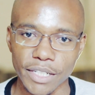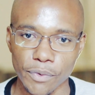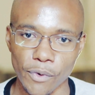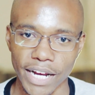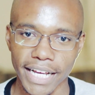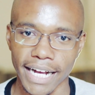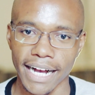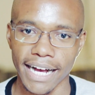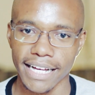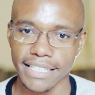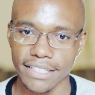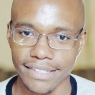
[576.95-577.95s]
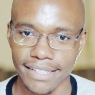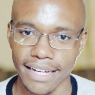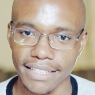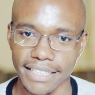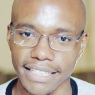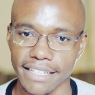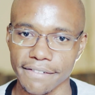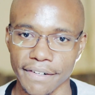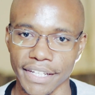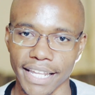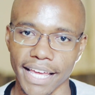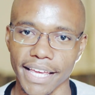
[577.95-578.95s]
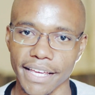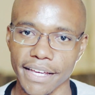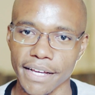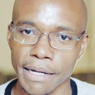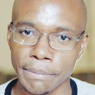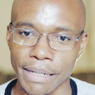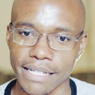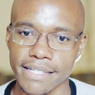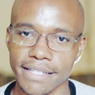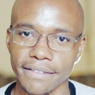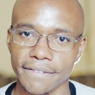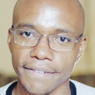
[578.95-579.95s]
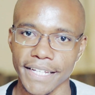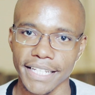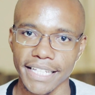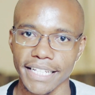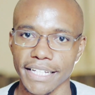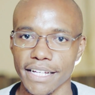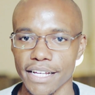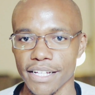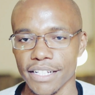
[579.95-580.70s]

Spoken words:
working hard, studying every day, but still failing,